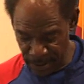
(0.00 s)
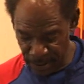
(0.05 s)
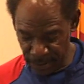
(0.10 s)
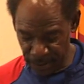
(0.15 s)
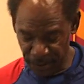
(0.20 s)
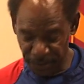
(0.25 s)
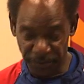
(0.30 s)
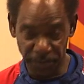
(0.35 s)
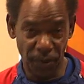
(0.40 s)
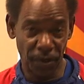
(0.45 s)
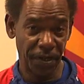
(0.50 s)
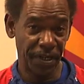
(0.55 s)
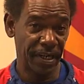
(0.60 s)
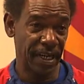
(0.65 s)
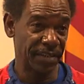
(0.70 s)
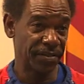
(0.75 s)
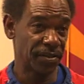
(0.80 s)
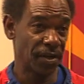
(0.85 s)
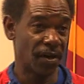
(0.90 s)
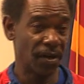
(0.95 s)
This morning I
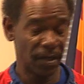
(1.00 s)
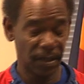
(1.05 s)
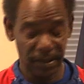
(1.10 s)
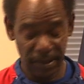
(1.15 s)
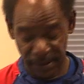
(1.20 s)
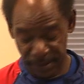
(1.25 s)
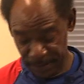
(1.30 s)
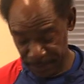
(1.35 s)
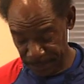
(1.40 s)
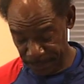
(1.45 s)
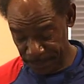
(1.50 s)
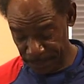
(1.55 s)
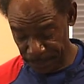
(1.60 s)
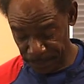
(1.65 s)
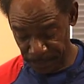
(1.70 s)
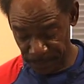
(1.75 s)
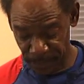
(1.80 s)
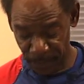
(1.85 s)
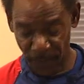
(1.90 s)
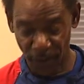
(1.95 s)
talked
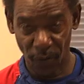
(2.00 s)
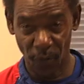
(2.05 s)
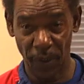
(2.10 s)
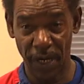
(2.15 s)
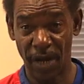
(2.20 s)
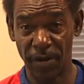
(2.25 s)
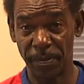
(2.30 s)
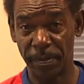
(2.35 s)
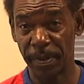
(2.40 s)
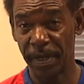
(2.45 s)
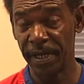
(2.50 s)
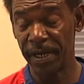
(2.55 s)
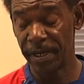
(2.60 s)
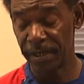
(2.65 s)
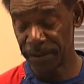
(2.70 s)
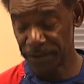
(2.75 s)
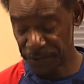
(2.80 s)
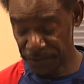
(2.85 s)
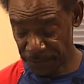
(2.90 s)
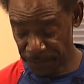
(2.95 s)
with our
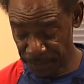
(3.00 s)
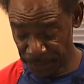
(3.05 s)
players.